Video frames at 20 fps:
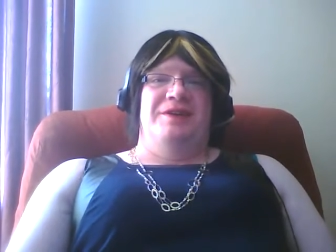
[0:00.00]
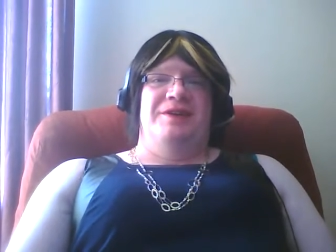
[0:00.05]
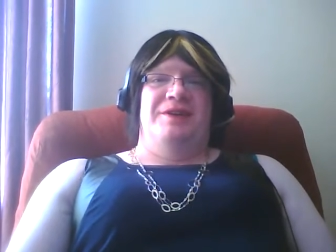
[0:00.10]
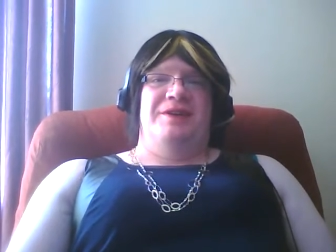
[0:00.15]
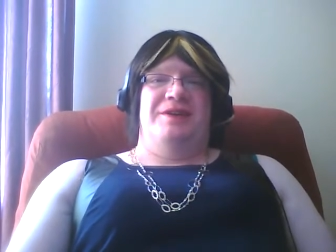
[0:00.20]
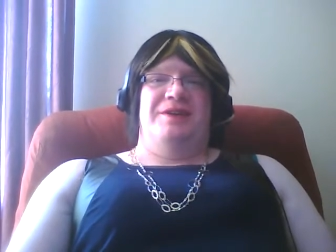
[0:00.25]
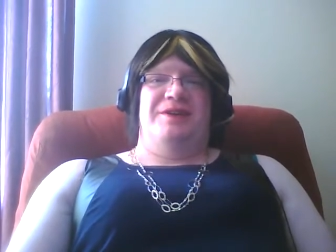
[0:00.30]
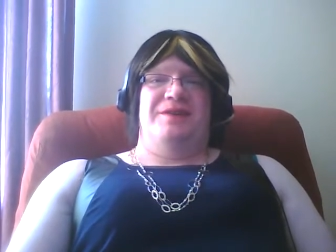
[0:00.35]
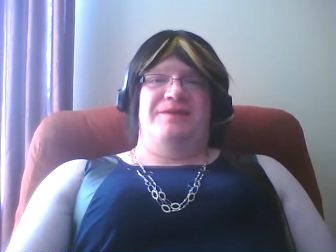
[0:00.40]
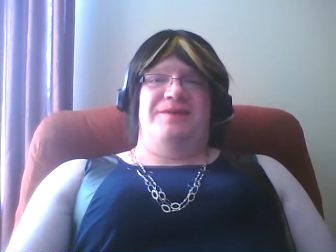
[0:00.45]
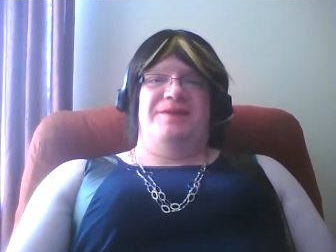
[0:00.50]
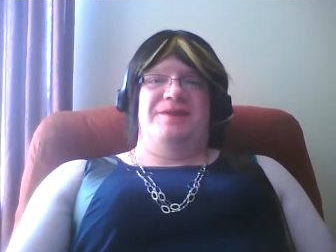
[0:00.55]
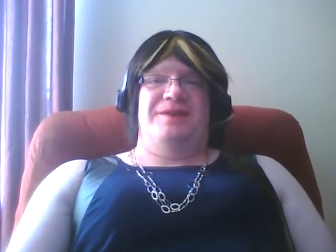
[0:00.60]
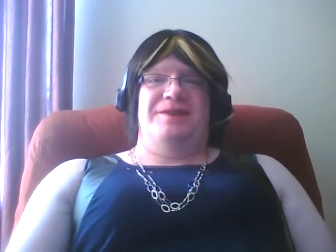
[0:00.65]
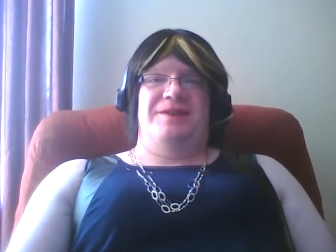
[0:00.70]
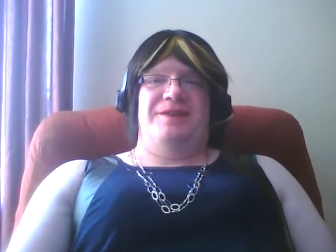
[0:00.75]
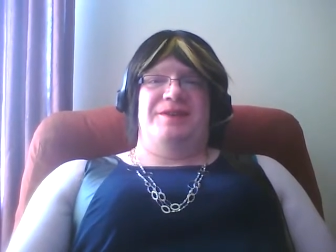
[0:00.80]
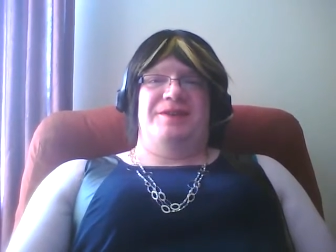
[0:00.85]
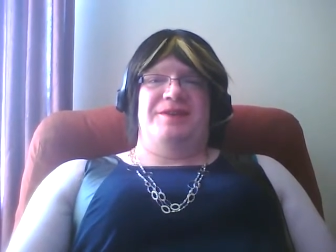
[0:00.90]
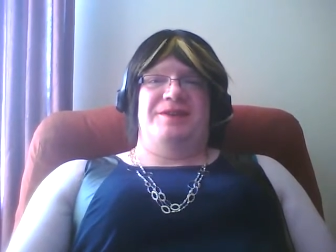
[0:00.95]
Uh,
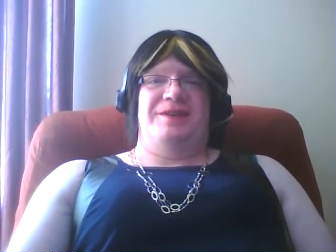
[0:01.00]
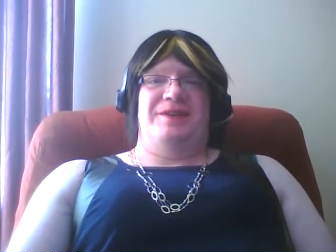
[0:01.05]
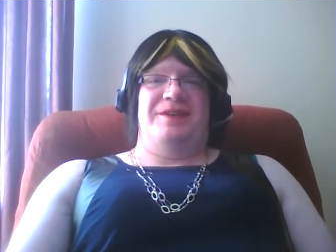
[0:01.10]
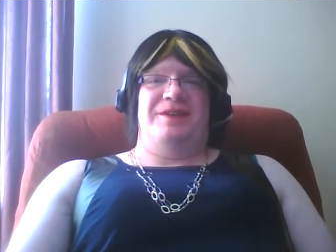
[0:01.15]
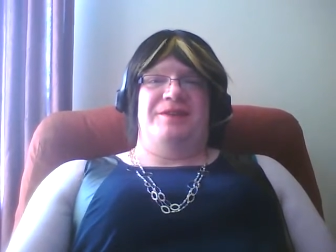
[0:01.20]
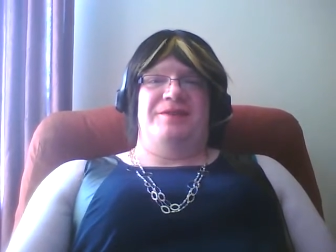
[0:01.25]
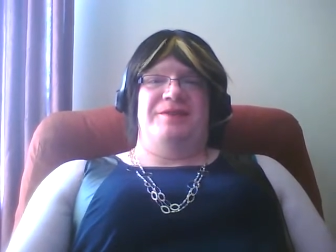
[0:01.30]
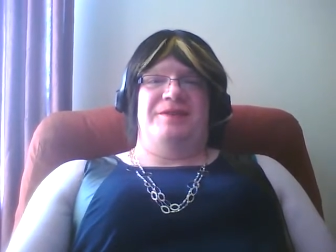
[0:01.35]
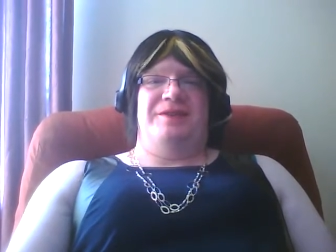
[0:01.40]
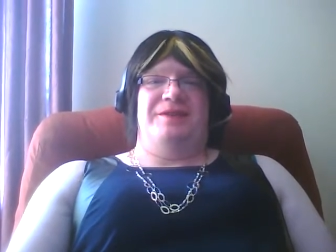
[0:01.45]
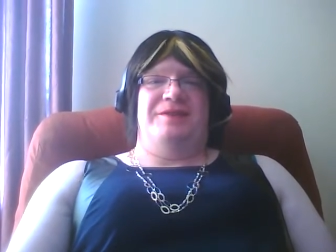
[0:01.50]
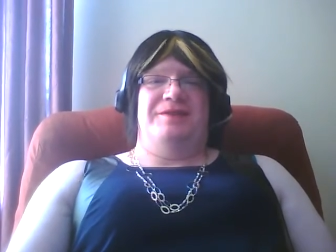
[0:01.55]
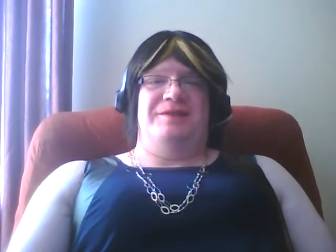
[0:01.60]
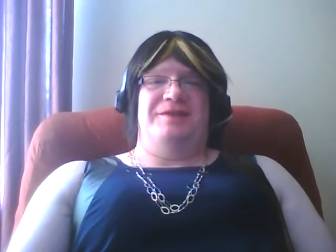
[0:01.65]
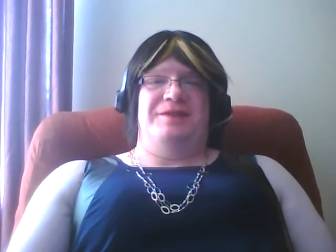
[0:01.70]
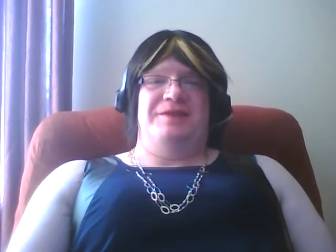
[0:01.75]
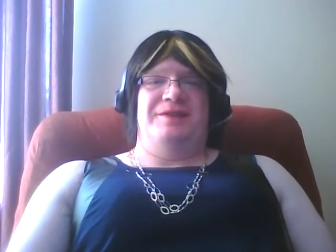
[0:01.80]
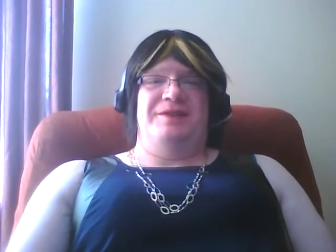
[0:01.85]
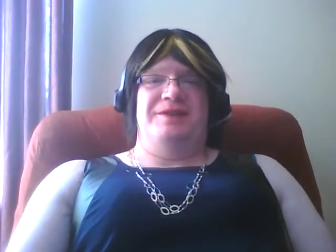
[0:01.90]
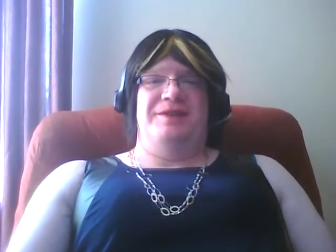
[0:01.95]
for those that don't know
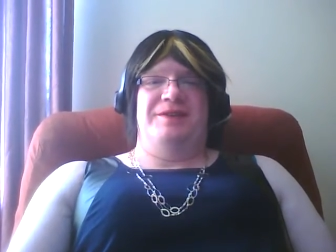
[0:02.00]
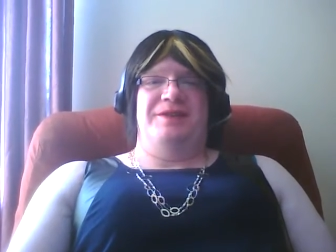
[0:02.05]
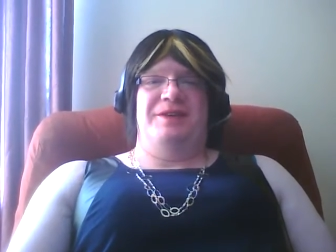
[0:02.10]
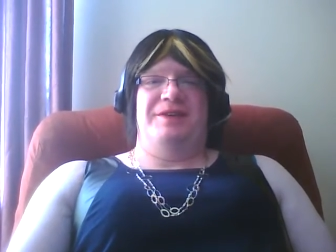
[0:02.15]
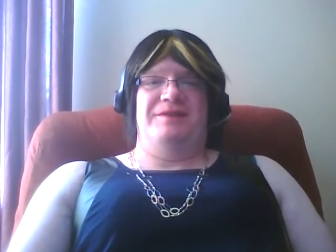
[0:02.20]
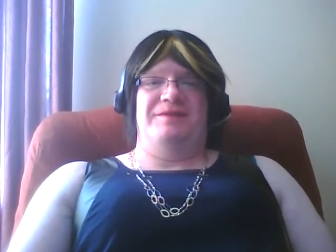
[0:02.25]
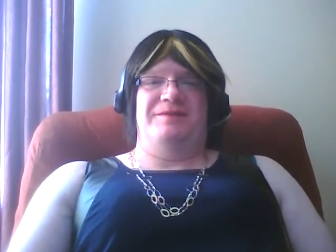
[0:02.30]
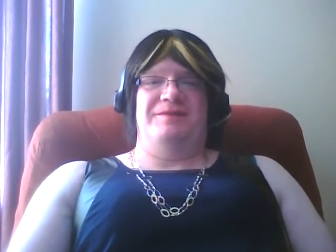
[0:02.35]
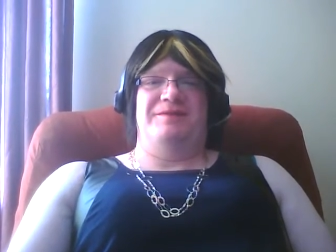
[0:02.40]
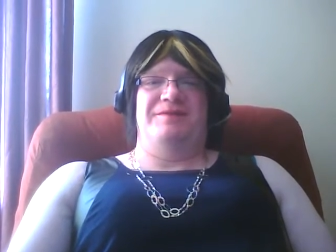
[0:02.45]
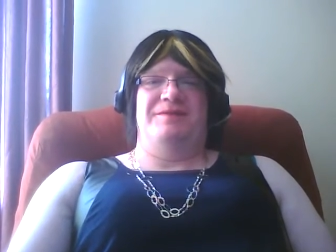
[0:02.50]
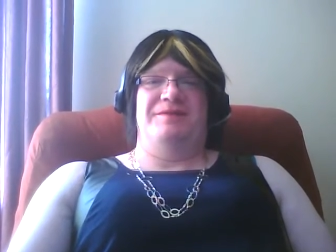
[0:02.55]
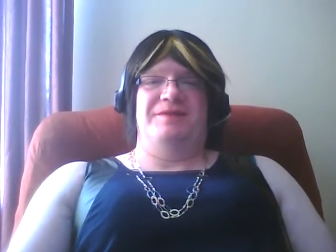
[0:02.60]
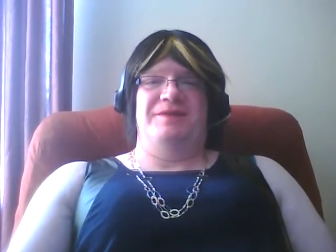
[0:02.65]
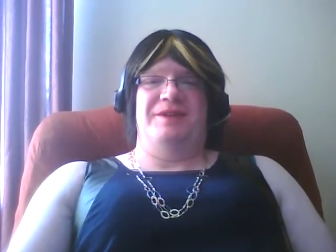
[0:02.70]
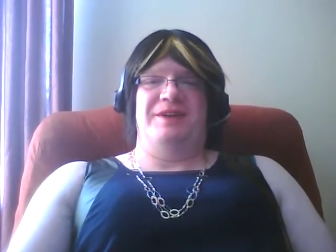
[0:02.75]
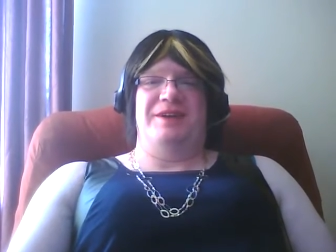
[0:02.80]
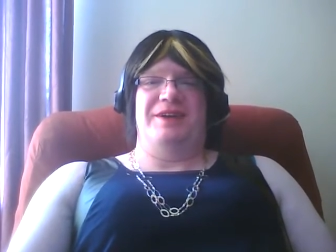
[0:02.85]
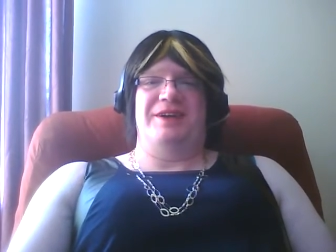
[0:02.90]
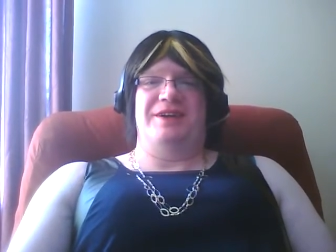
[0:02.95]
and have,
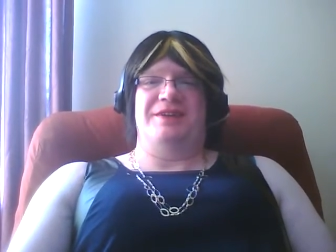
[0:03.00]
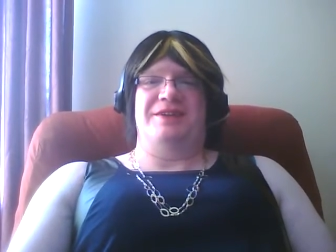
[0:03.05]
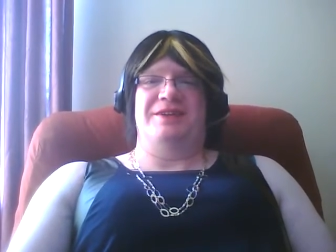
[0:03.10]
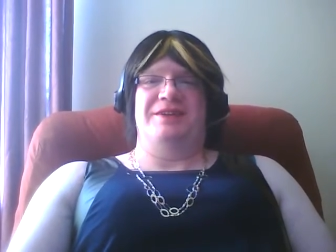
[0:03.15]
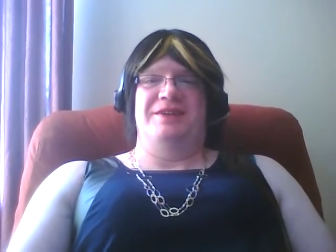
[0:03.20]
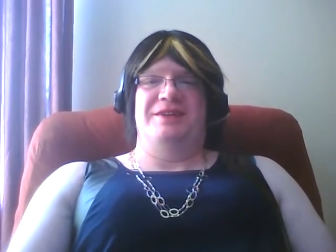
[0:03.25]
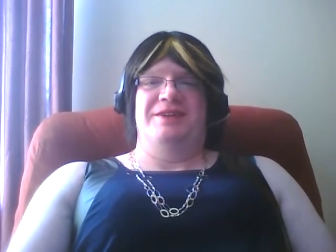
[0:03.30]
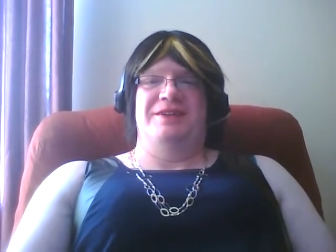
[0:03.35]
I guess,